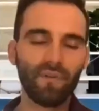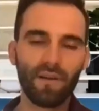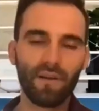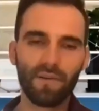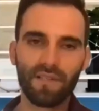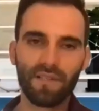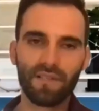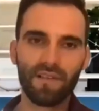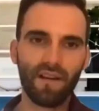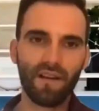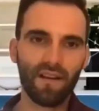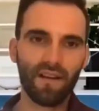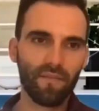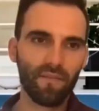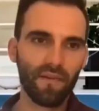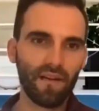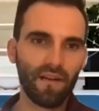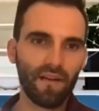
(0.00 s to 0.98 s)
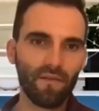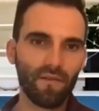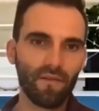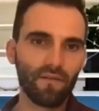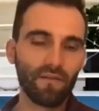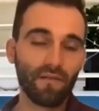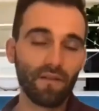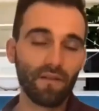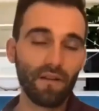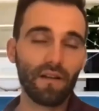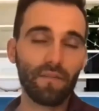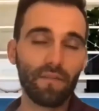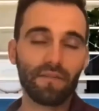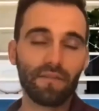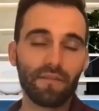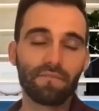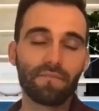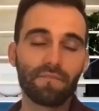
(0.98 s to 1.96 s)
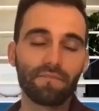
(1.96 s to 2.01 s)
I was talking about. I
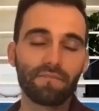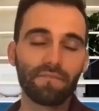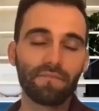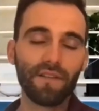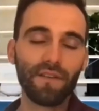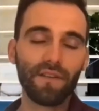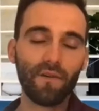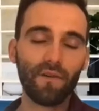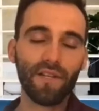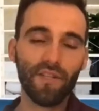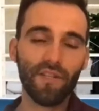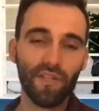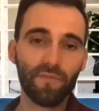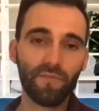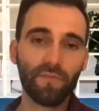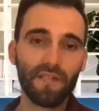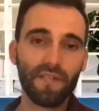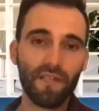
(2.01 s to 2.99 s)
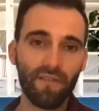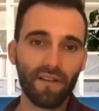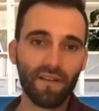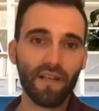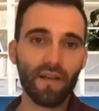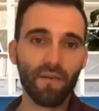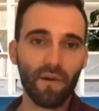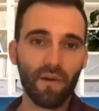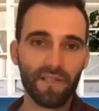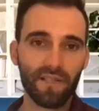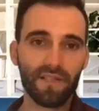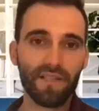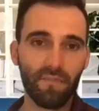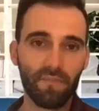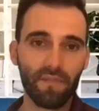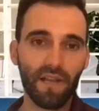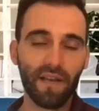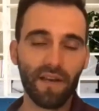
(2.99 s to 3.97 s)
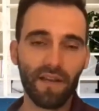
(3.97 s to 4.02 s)
mean, is your question specifically around
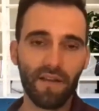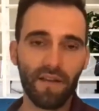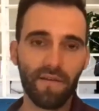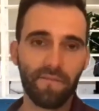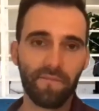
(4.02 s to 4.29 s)
estate planning?